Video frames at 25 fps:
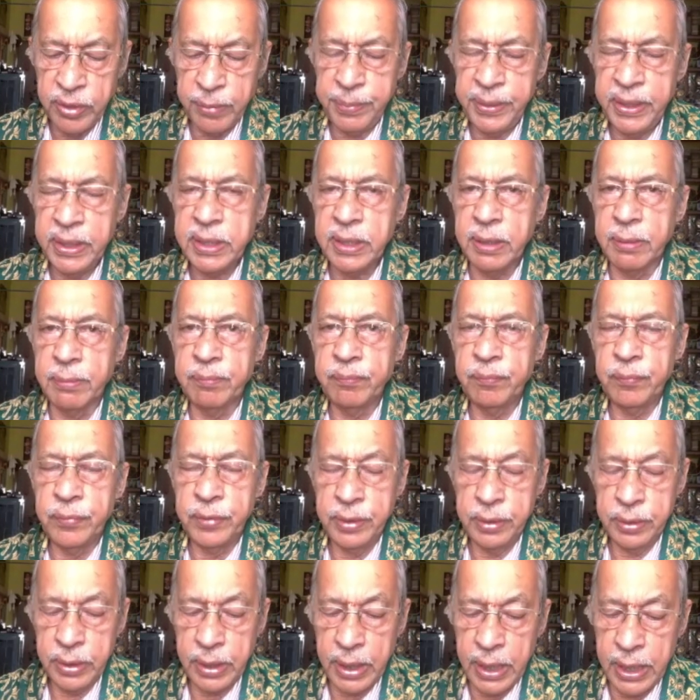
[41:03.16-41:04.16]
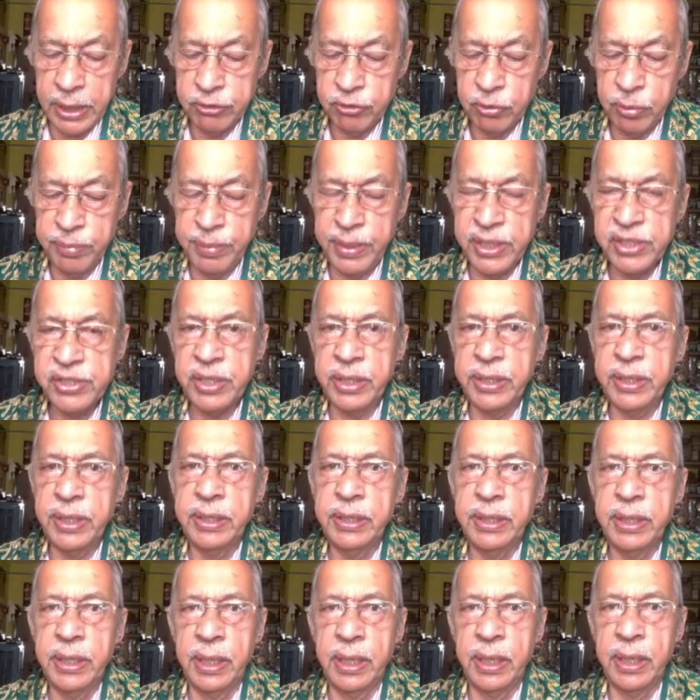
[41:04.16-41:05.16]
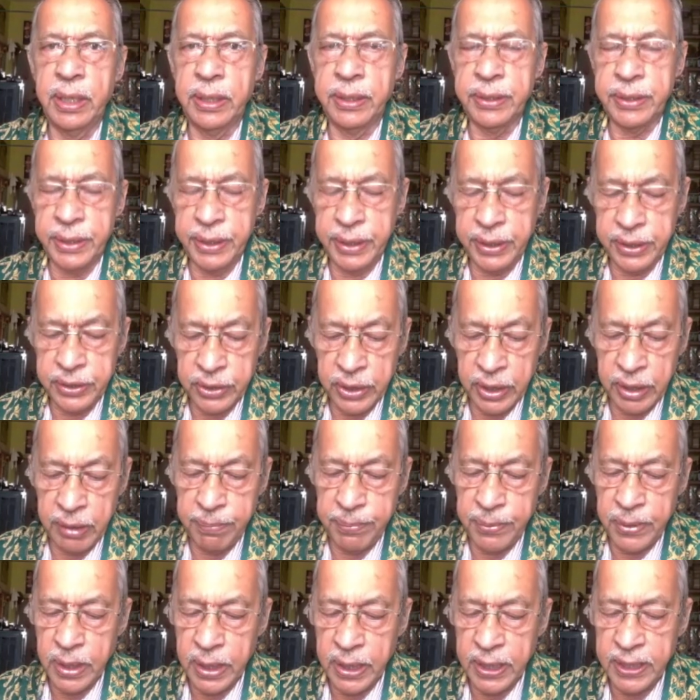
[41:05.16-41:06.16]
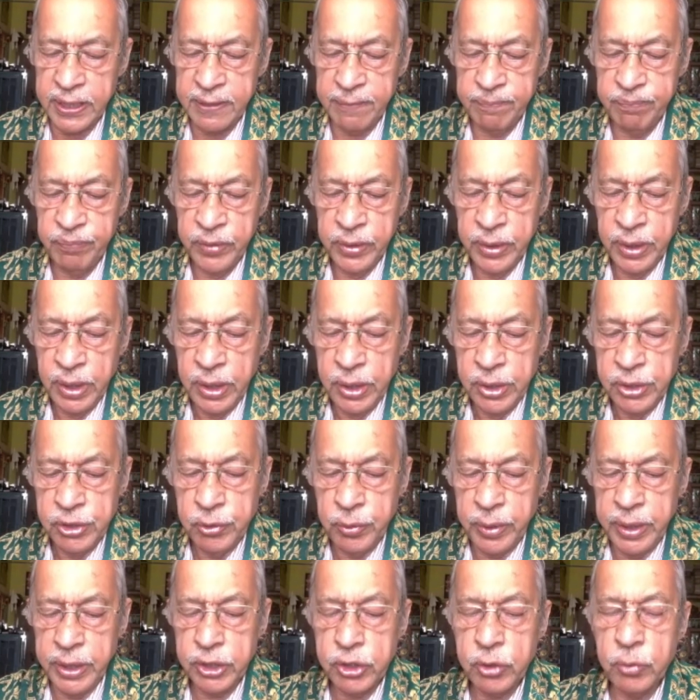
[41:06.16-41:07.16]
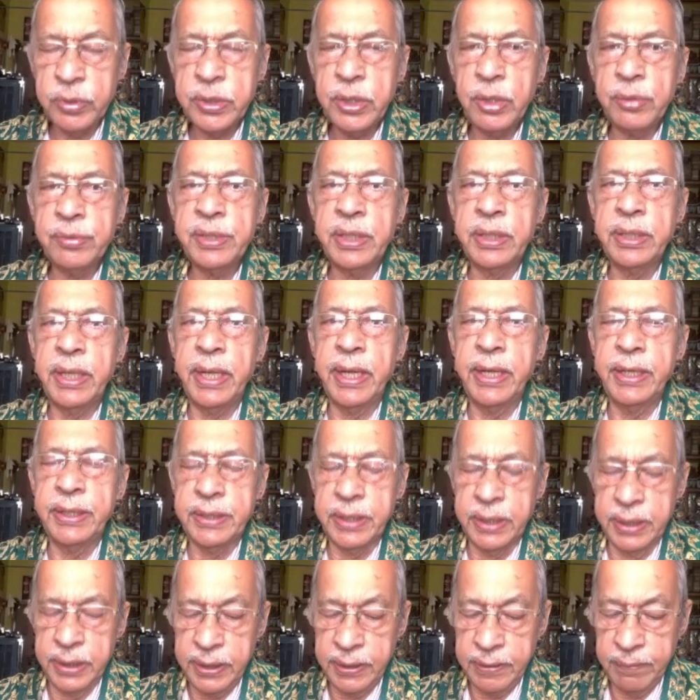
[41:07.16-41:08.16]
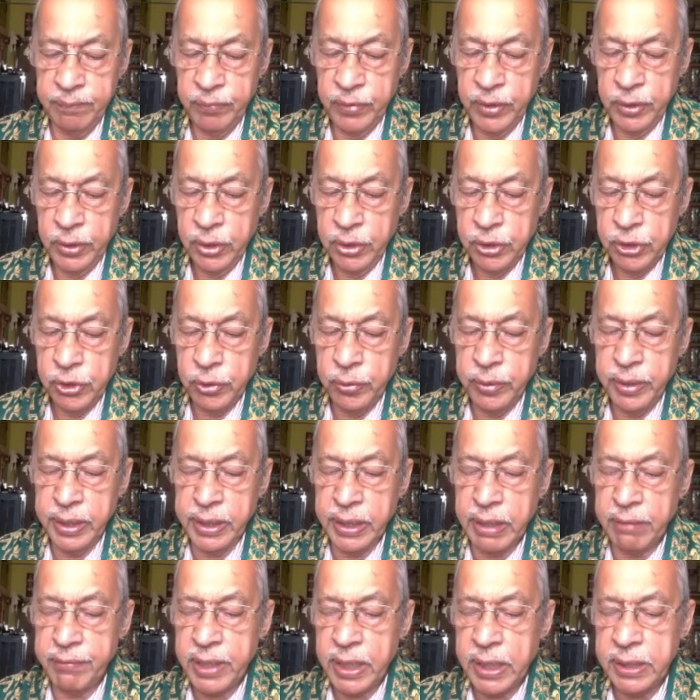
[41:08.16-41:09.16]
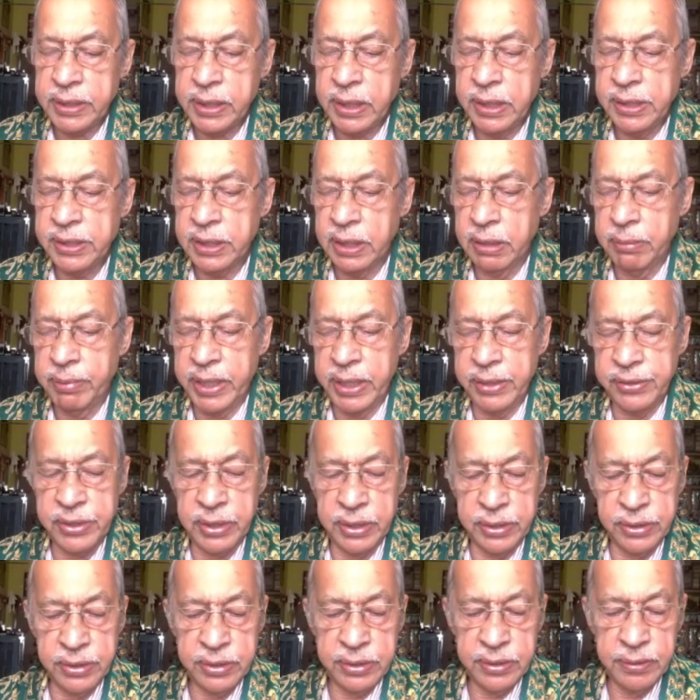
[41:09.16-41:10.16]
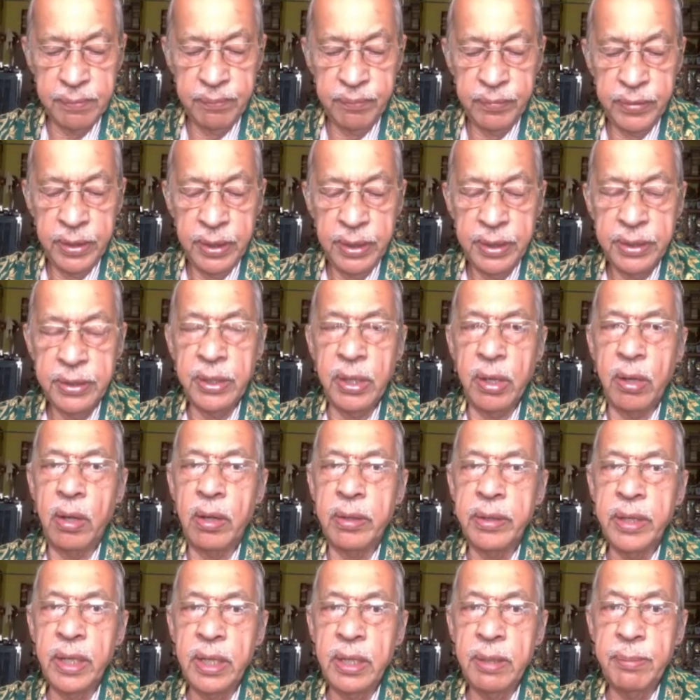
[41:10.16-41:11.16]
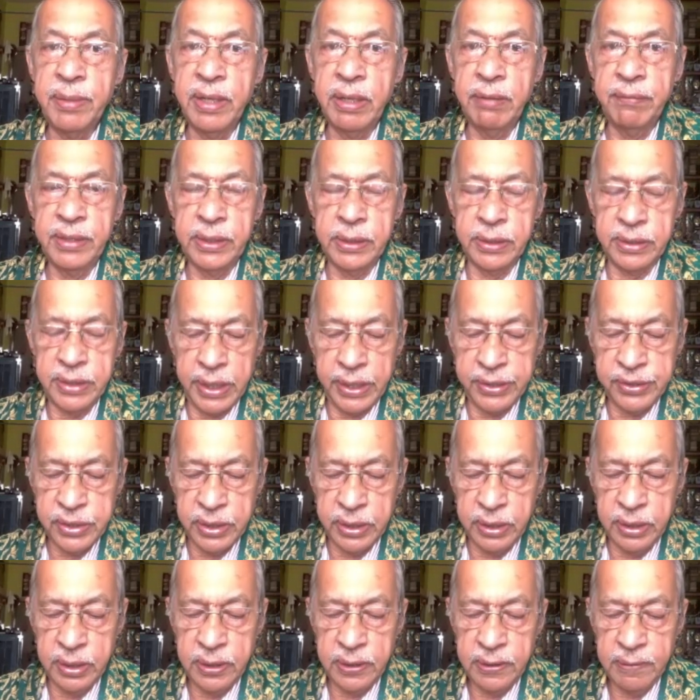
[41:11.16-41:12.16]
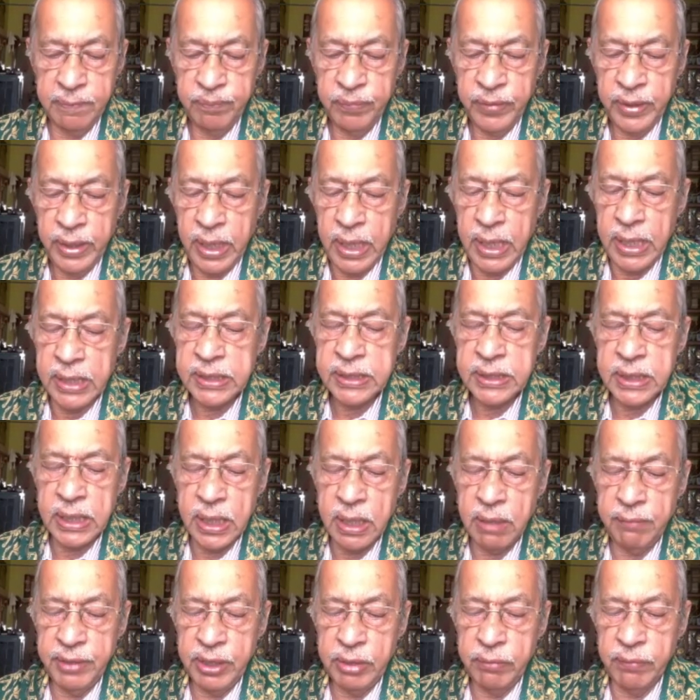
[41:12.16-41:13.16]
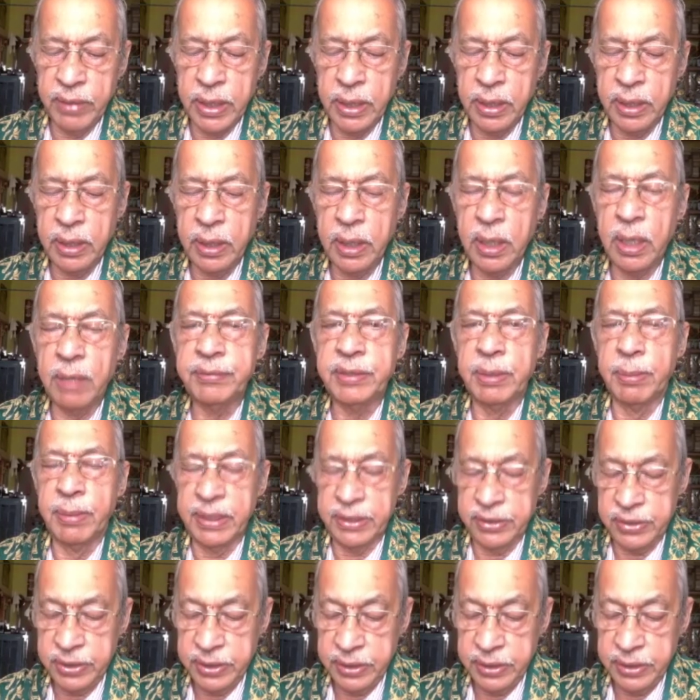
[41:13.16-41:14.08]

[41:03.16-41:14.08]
Pitam, as we mentioned in the introductory part, during 2008, uh, during Navaratri celebrations, they honored me with the title Asthana Vidwan of the Mutt.